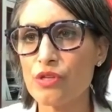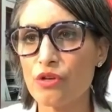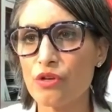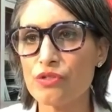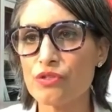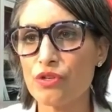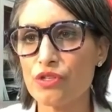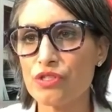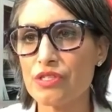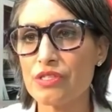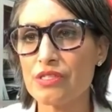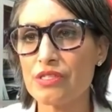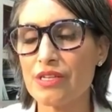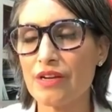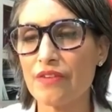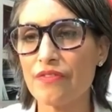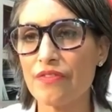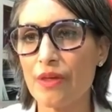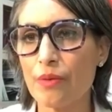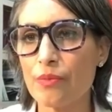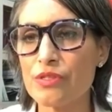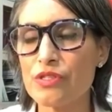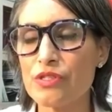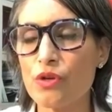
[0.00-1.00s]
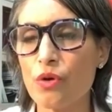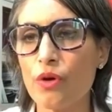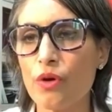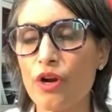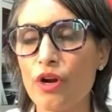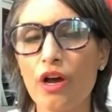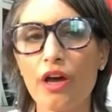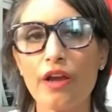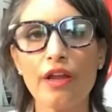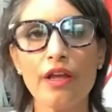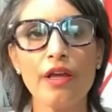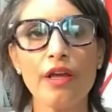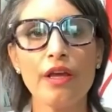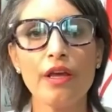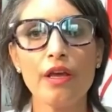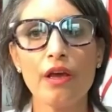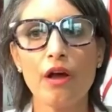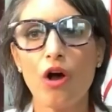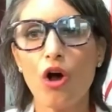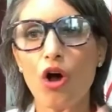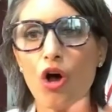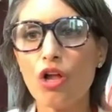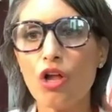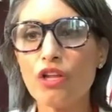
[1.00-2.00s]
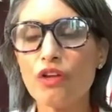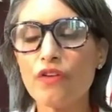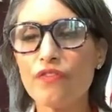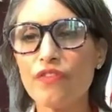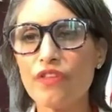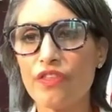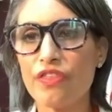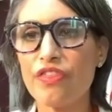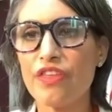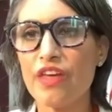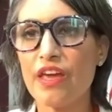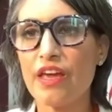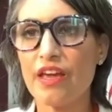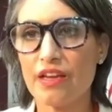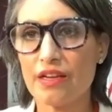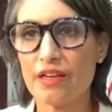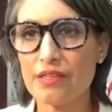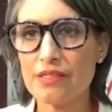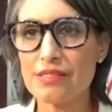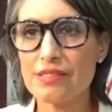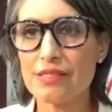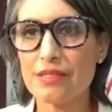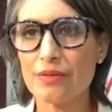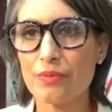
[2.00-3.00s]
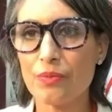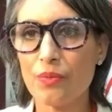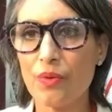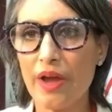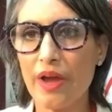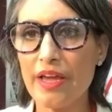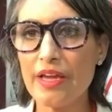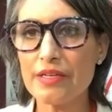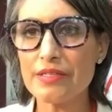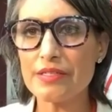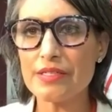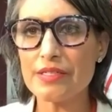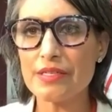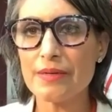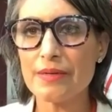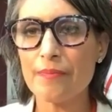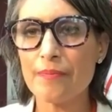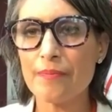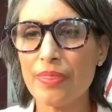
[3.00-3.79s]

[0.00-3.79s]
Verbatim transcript: all sorts of stuff that was going on all of the things right